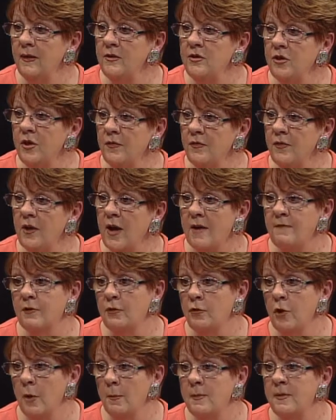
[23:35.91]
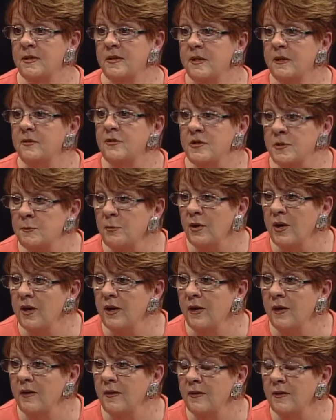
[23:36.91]
turn the cover crop until the spring. The
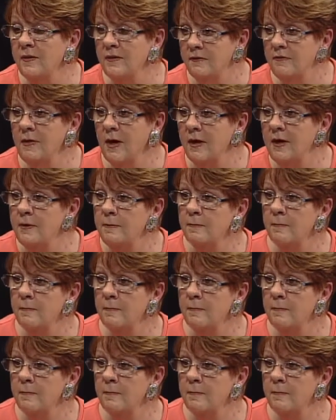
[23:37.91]
spring. Right. I think